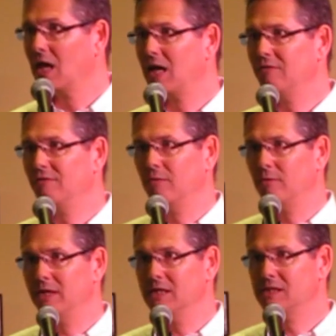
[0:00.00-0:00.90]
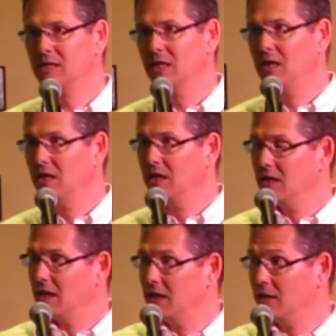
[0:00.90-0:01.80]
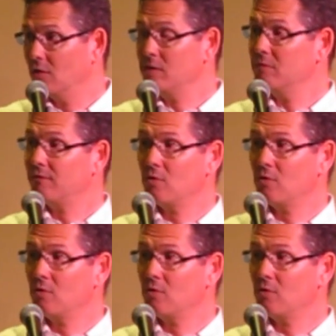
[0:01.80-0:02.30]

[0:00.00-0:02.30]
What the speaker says: life at risk in going